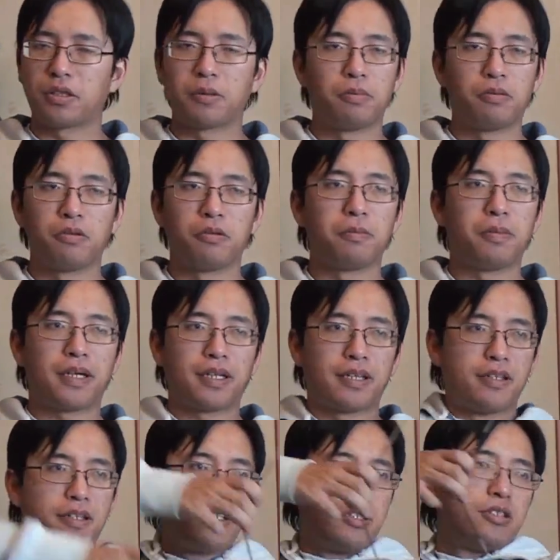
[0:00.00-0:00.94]
you can pull it back
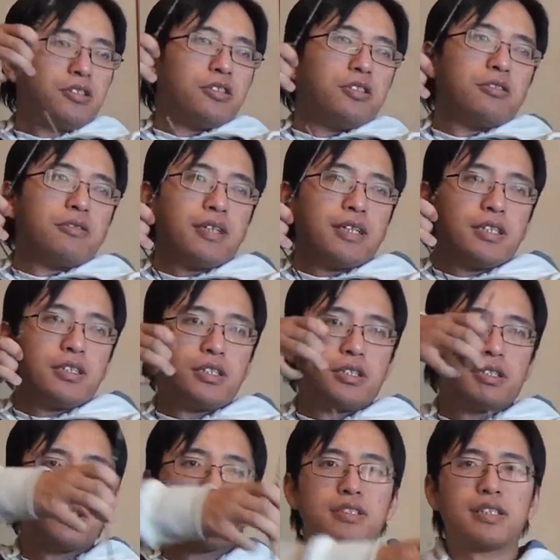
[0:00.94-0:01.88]
32
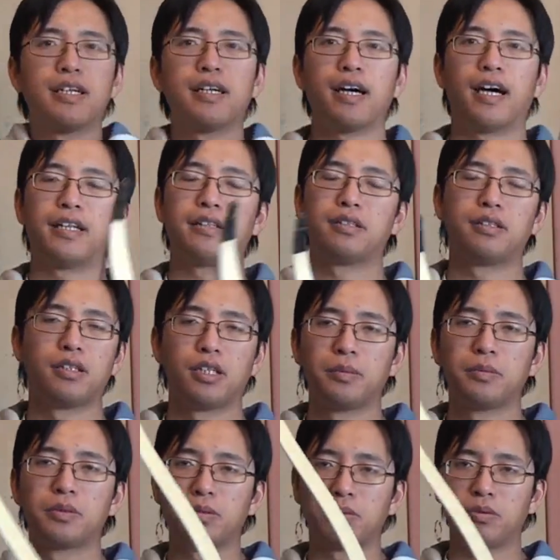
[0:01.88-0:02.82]
inches, and the
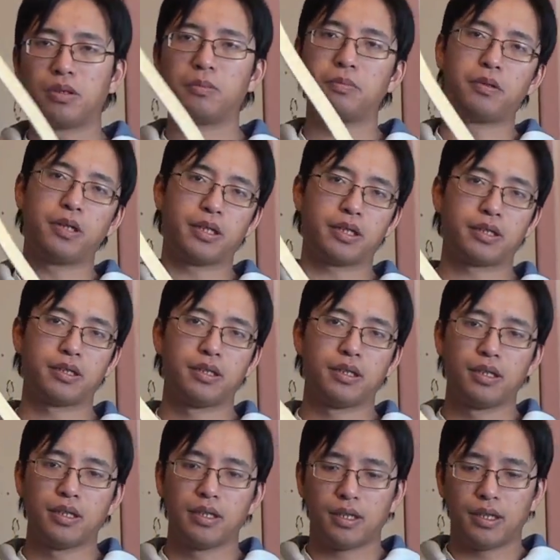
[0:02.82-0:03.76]
limbs will not break.